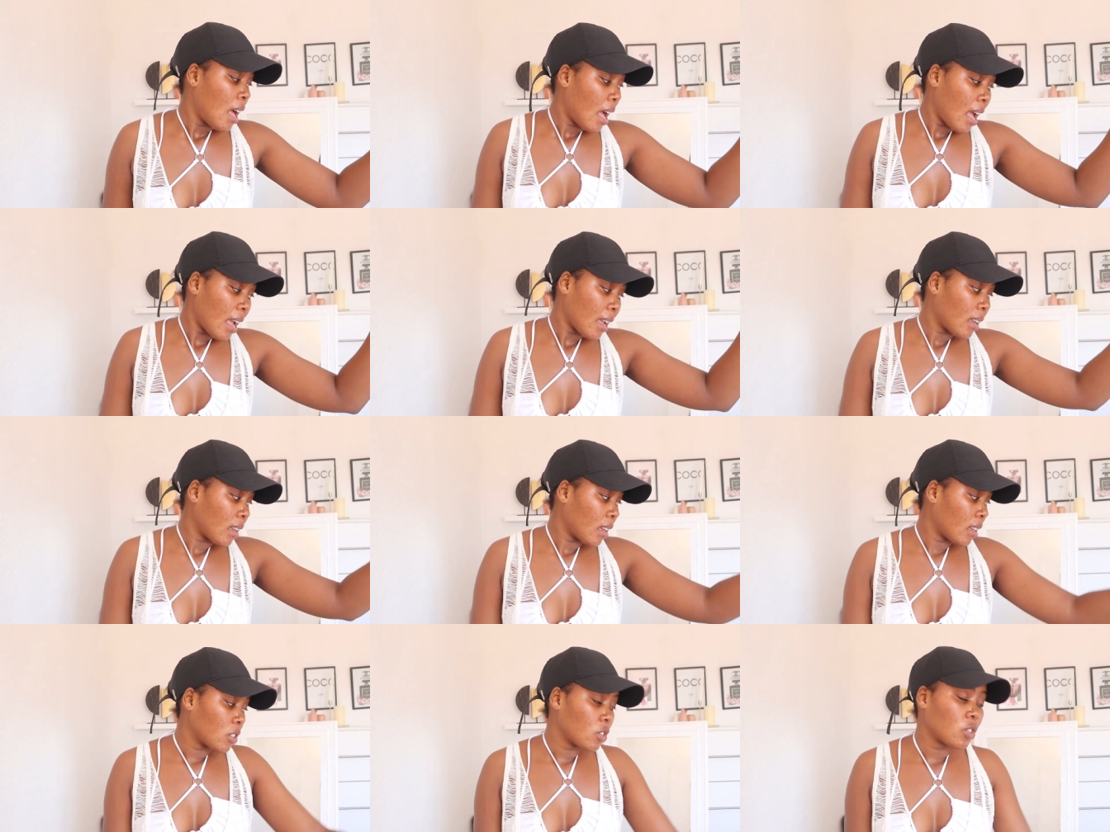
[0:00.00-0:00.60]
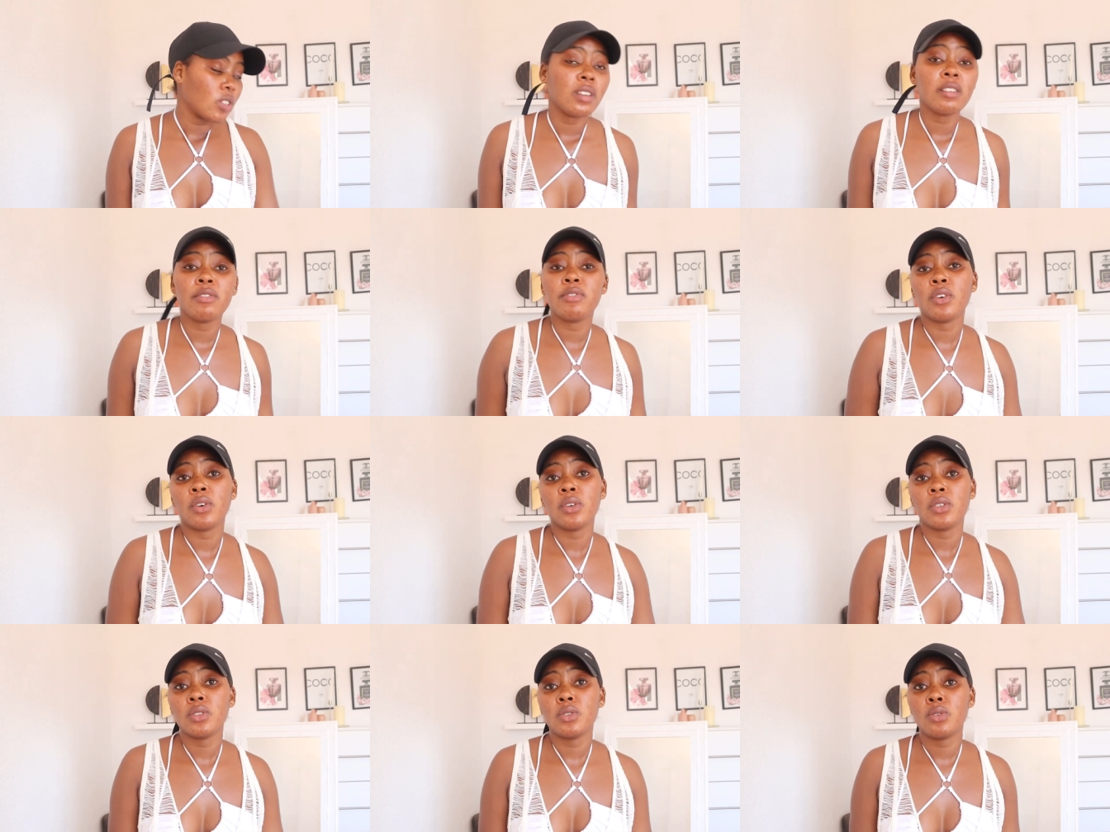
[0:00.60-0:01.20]
I actually
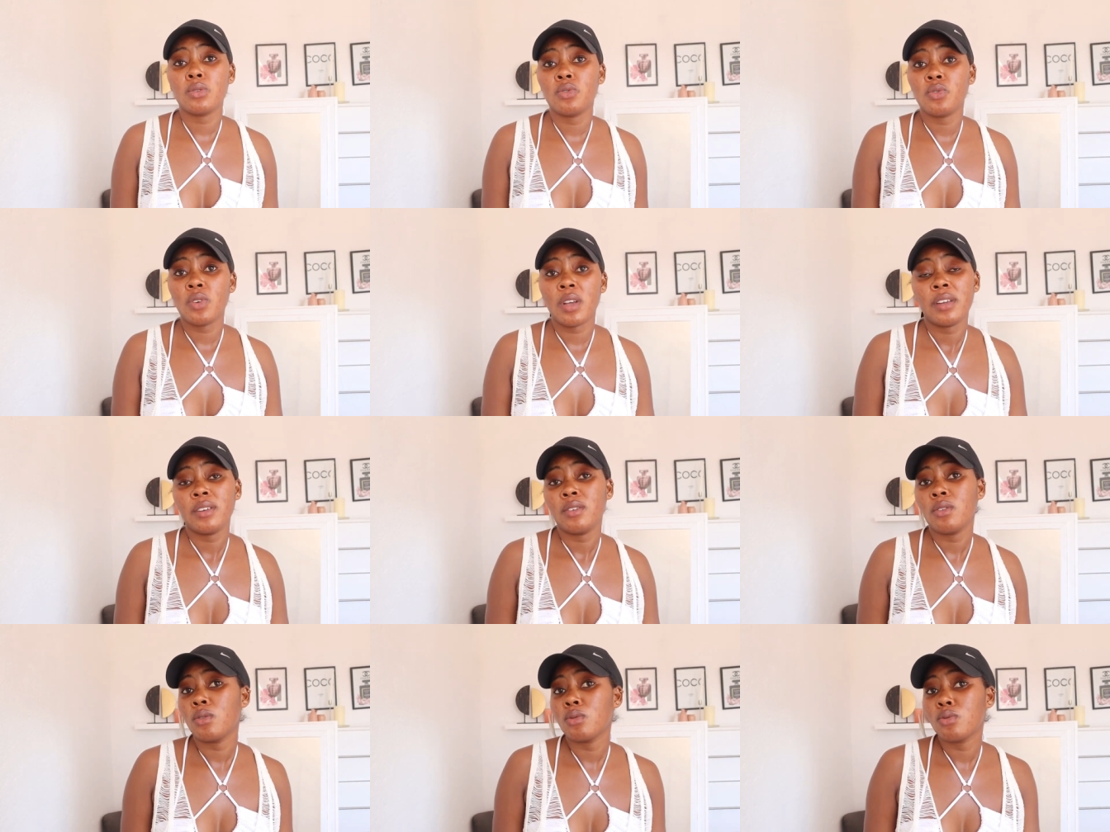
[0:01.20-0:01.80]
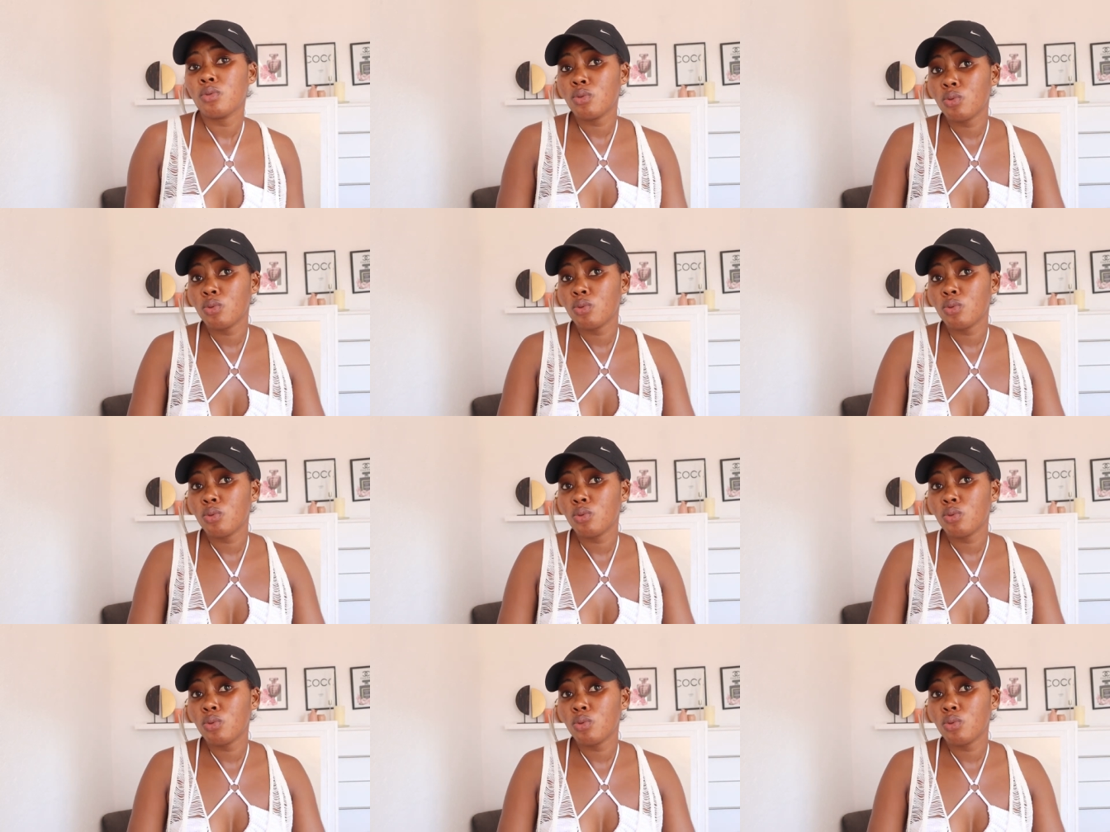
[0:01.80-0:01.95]
forgot to try it on.